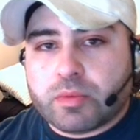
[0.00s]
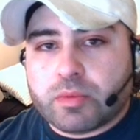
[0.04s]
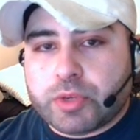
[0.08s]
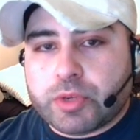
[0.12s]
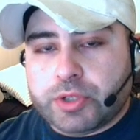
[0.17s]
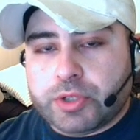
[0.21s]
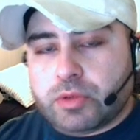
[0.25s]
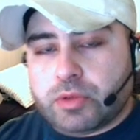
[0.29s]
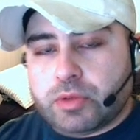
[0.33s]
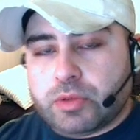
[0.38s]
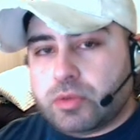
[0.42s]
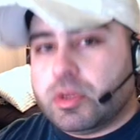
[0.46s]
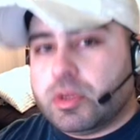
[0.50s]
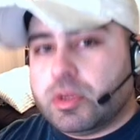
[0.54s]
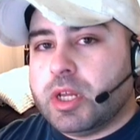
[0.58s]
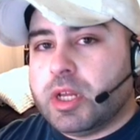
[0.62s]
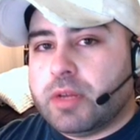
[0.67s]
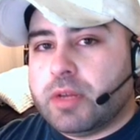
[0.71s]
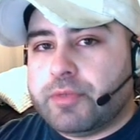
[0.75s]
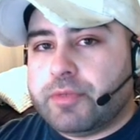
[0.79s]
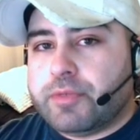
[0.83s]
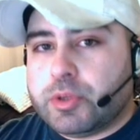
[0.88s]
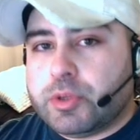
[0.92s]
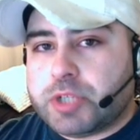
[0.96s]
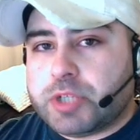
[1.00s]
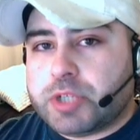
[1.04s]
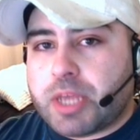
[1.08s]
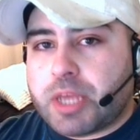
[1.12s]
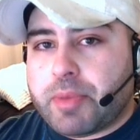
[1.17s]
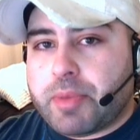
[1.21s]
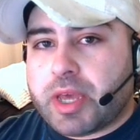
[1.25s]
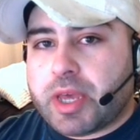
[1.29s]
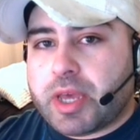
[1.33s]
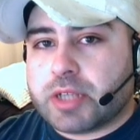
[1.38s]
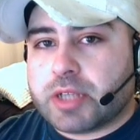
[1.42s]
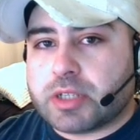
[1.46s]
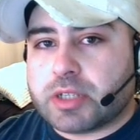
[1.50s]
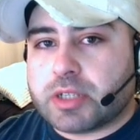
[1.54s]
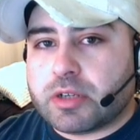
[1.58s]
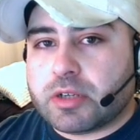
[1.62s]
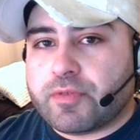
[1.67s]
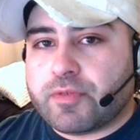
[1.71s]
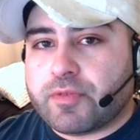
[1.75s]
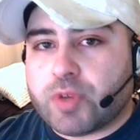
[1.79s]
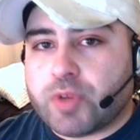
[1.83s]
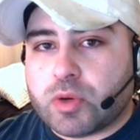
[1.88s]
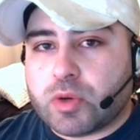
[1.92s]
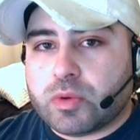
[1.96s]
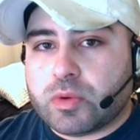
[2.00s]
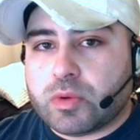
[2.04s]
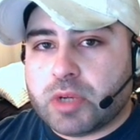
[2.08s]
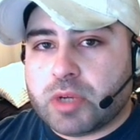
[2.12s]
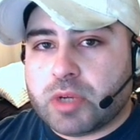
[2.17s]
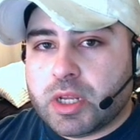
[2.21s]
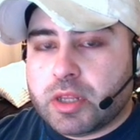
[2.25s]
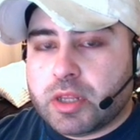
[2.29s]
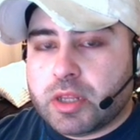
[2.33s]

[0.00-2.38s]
When you view JPEGs on your phone,